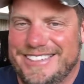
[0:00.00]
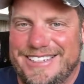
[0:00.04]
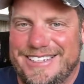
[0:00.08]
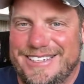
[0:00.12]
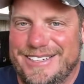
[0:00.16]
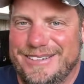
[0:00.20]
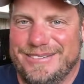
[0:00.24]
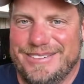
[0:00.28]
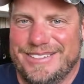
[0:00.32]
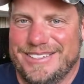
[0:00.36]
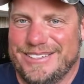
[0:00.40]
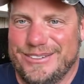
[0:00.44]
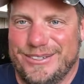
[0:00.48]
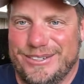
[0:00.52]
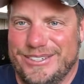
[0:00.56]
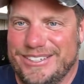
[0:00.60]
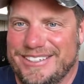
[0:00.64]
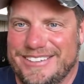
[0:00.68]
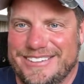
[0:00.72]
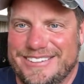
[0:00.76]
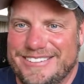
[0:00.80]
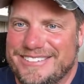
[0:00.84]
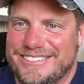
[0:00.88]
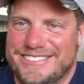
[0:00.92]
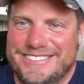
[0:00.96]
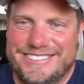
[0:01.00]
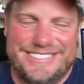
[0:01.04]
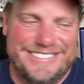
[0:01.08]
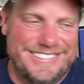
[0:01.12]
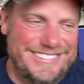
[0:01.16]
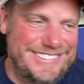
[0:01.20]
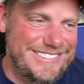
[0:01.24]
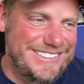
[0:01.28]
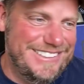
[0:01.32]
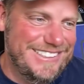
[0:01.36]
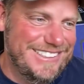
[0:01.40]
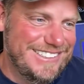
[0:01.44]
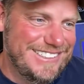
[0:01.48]
I'm like, okay.
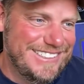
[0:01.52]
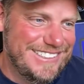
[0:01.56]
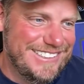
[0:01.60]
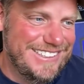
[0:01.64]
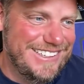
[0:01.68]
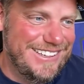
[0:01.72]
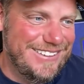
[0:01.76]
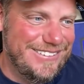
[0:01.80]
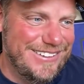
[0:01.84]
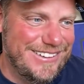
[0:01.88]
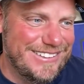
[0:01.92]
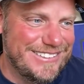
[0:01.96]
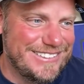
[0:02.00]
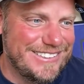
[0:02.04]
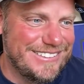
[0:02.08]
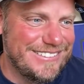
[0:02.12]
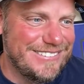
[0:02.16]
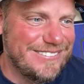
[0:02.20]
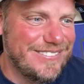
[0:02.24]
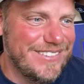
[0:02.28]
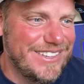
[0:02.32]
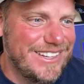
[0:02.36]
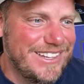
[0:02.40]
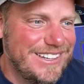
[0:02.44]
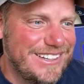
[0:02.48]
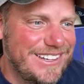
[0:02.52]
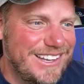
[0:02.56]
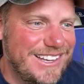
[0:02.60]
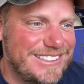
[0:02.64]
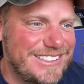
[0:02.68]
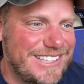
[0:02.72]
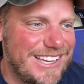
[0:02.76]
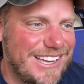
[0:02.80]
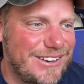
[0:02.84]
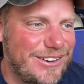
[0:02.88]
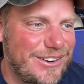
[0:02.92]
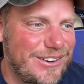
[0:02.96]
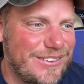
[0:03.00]
I'm not sure. That's
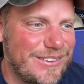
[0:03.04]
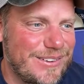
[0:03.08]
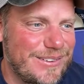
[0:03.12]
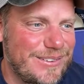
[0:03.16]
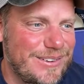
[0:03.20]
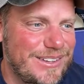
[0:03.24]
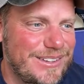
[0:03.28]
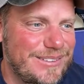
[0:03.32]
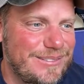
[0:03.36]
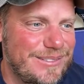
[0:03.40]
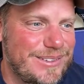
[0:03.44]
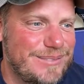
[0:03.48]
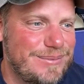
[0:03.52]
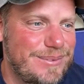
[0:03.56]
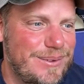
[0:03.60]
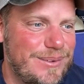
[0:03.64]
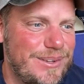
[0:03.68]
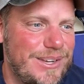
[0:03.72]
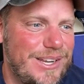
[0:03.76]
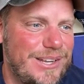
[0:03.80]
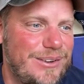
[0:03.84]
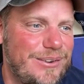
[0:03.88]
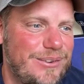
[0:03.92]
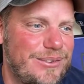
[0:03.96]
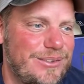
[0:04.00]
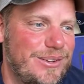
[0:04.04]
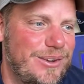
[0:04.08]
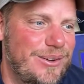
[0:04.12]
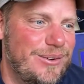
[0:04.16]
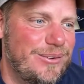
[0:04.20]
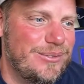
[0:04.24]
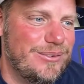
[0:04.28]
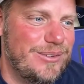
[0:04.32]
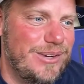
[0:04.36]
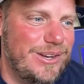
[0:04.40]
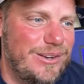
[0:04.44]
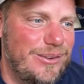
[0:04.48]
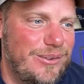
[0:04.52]
another thing with people that I don't
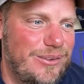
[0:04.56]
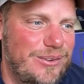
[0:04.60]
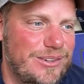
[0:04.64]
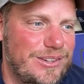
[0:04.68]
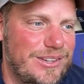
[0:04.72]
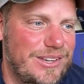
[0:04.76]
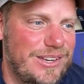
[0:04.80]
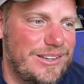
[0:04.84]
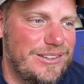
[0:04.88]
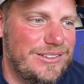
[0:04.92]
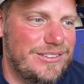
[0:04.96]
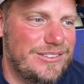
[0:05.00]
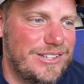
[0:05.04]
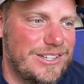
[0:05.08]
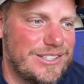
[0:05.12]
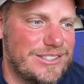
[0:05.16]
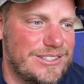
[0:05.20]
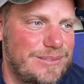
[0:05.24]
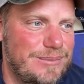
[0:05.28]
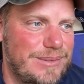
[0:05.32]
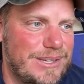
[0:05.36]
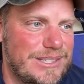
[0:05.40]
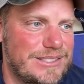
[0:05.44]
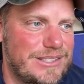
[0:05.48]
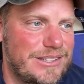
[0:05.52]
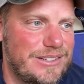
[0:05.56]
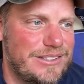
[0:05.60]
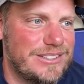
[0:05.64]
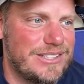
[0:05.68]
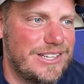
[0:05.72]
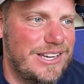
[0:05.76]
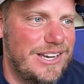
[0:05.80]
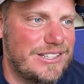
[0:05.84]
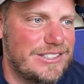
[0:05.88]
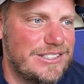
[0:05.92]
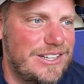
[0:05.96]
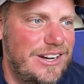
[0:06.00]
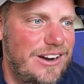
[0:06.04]
know run older D trucks that make
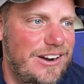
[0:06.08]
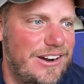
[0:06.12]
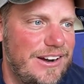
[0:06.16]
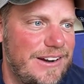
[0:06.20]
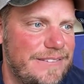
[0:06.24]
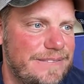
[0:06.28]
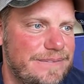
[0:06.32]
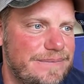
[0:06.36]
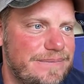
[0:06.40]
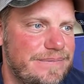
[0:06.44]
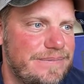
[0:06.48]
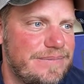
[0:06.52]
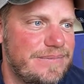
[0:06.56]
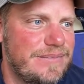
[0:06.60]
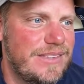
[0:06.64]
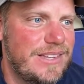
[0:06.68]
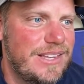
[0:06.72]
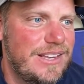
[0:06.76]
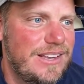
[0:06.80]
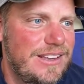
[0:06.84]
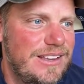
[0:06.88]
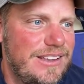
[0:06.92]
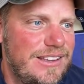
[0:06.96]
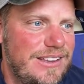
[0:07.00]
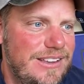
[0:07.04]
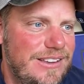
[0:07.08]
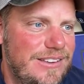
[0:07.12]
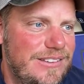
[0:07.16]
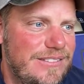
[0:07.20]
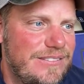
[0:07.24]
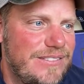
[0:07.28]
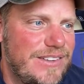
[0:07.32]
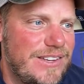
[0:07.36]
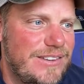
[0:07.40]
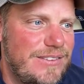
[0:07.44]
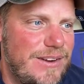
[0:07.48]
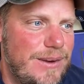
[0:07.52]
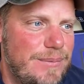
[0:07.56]
serious cash. All right.
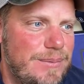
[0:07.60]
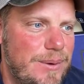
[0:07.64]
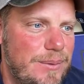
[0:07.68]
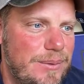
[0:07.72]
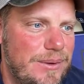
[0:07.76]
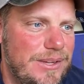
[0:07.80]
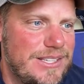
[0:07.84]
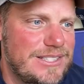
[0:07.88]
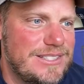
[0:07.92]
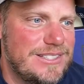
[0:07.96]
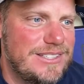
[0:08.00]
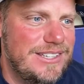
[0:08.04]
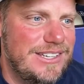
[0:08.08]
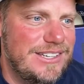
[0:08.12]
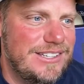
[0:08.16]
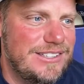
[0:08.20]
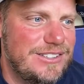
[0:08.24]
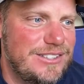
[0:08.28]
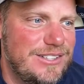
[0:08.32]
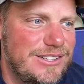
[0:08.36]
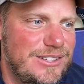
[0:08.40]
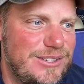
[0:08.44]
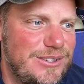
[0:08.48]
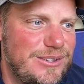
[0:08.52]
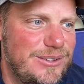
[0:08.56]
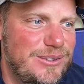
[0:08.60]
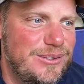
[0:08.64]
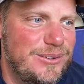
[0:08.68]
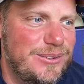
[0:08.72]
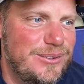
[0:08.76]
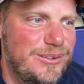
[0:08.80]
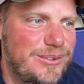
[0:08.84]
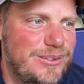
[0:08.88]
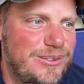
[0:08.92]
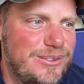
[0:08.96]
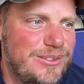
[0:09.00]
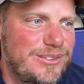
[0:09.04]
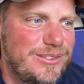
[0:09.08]
fifty-five people listening to
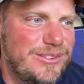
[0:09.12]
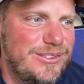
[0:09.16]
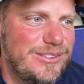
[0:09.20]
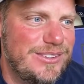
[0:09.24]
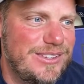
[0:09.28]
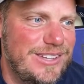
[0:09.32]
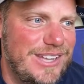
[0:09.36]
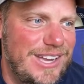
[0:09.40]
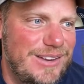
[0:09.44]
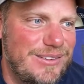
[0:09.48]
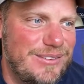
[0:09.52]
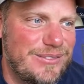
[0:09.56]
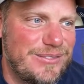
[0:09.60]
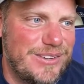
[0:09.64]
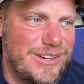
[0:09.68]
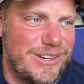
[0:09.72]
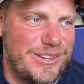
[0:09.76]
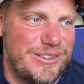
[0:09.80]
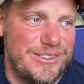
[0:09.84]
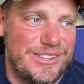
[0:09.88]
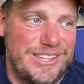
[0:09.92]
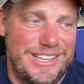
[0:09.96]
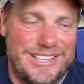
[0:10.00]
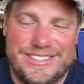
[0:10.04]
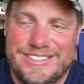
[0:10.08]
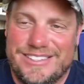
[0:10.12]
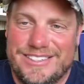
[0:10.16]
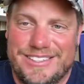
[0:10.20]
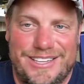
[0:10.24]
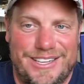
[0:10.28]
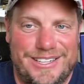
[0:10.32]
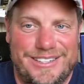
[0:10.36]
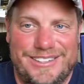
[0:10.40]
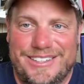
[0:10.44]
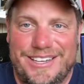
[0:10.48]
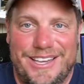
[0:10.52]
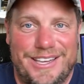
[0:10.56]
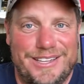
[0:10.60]
you live in front of you. That's,
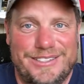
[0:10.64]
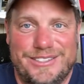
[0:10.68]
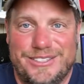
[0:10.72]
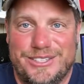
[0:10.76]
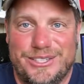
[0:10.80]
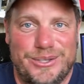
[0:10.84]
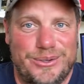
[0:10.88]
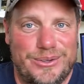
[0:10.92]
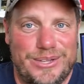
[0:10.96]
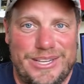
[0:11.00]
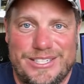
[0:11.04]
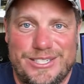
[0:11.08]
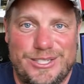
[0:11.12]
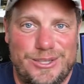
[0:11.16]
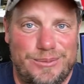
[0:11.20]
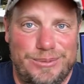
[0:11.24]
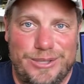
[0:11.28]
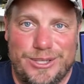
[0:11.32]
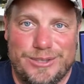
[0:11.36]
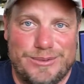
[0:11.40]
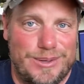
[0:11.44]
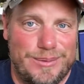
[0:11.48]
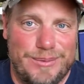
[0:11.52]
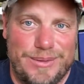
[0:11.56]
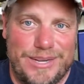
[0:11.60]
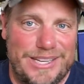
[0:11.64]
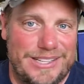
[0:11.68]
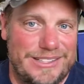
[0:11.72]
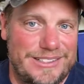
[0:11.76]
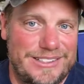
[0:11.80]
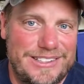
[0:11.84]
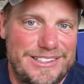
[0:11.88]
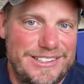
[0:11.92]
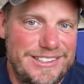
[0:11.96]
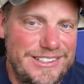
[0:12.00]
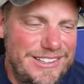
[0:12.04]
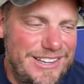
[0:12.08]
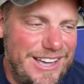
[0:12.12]
that, Joe, that still blows my mind.
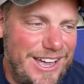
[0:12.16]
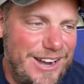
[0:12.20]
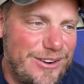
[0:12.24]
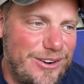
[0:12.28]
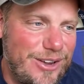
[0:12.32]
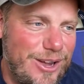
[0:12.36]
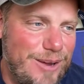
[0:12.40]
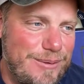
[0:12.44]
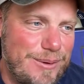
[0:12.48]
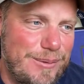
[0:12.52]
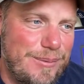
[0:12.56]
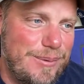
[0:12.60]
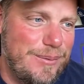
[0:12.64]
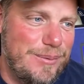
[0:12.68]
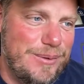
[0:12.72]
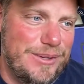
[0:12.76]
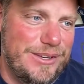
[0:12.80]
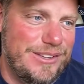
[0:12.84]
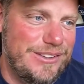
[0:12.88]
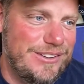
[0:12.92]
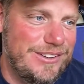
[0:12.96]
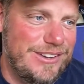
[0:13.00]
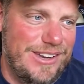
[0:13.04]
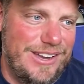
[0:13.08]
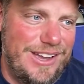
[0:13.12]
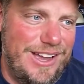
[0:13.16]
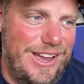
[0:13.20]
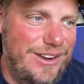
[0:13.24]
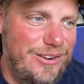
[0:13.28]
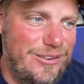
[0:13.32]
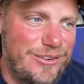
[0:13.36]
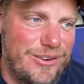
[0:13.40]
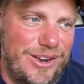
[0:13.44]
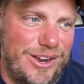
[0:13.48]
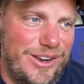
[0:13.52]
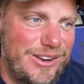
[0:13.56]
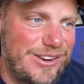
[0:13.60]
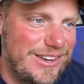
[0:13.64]
I don't know how many people you get. I
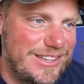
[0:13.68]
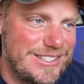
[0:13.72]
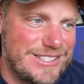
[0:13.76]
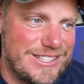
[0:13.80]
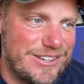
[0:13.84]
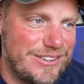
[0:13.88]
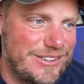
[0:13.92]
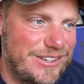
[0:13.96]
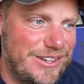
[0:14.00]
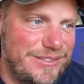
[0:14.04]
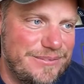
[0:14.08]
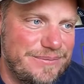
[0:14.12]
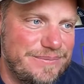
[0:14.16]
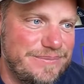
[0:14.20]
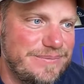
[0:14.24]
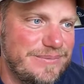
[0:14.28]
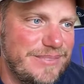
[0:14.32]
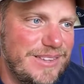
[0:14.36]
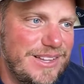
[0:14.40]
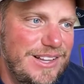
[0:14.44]
don't know how you guys stick around.